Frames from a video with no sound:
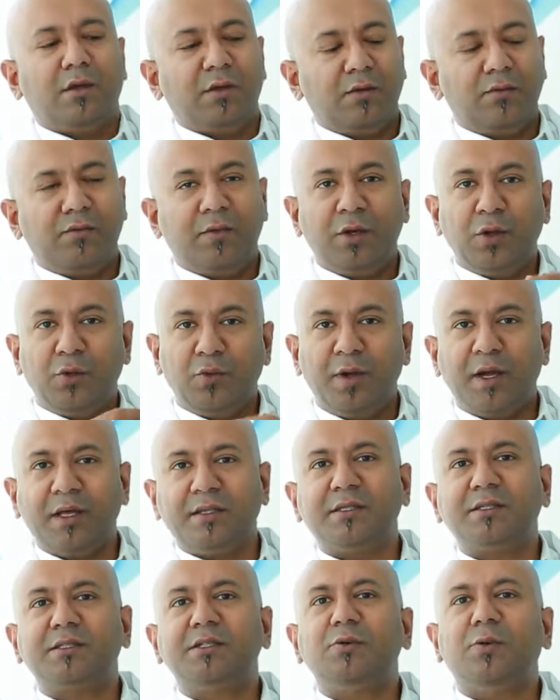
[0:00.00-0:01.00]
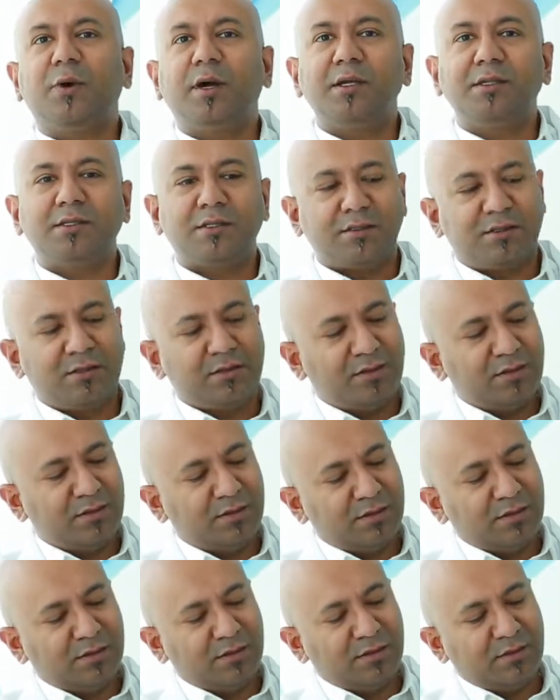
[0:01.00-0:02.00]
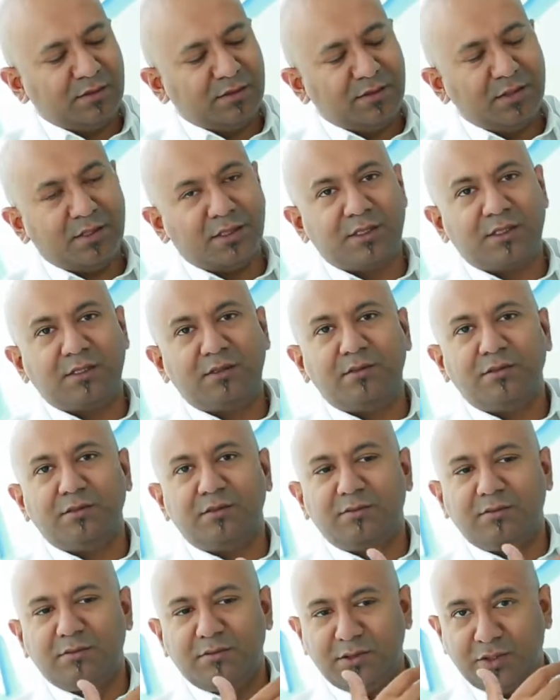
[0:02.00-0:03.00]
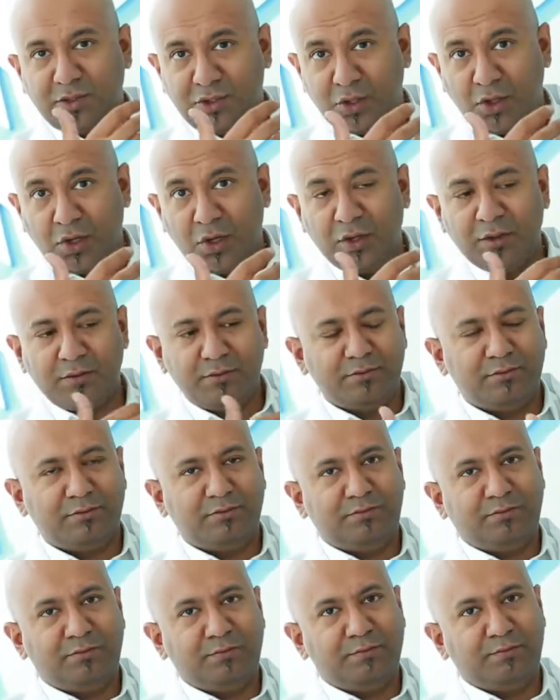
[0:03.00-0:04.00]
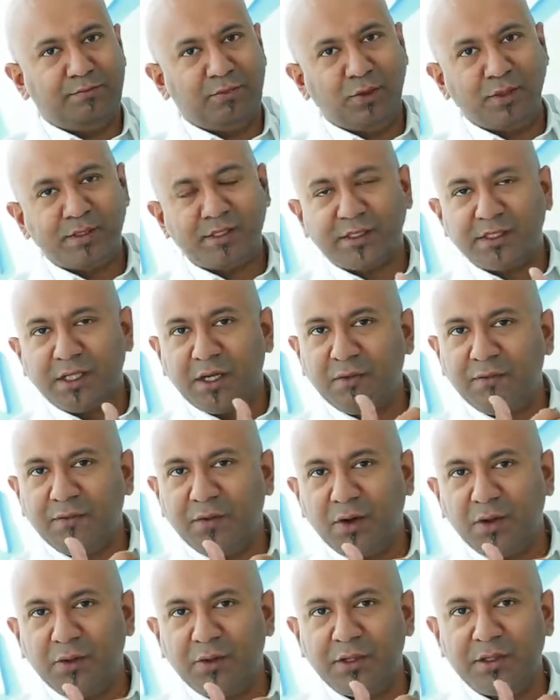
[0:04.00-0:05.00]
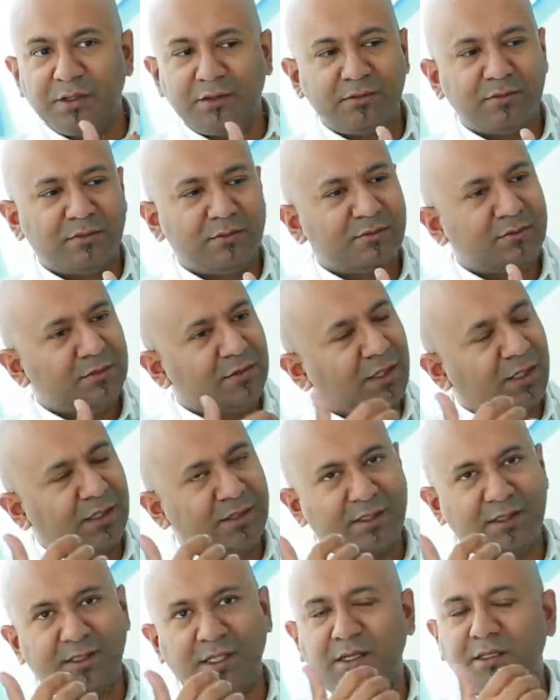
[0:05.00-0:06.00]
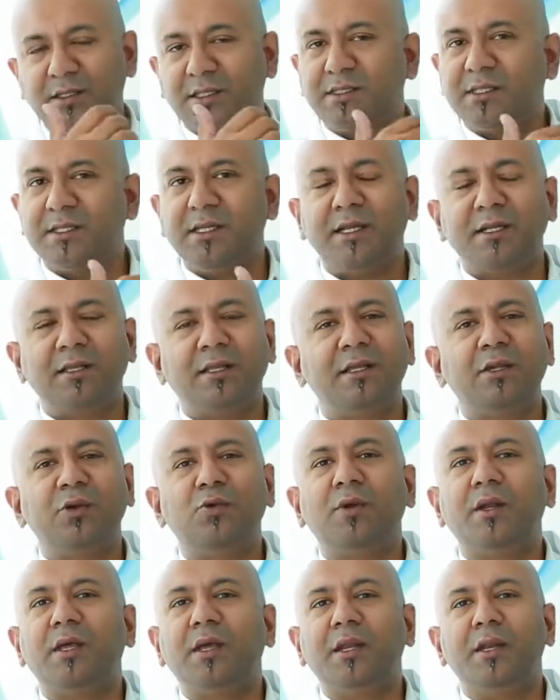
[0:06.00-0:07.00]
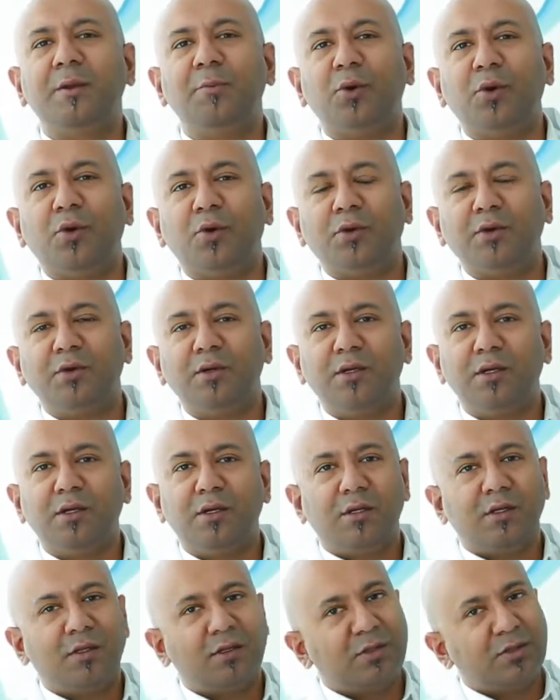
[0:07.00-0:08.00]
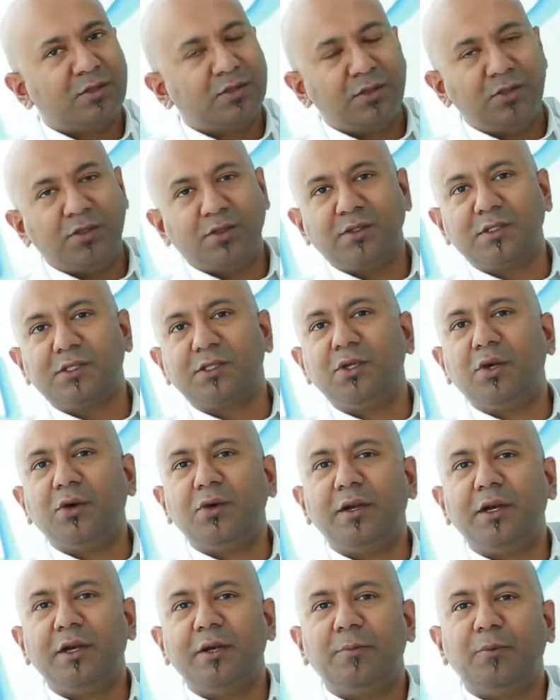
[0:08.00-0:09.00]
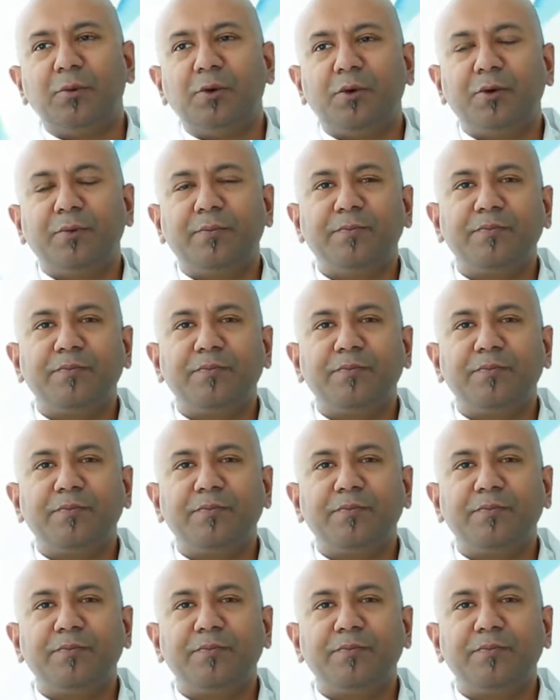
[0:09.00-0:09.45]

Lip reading: When you wear this device, the jaw pulls the tongue forward and the tongue doesn't hit the uvula anymore. So you don't snore anymore.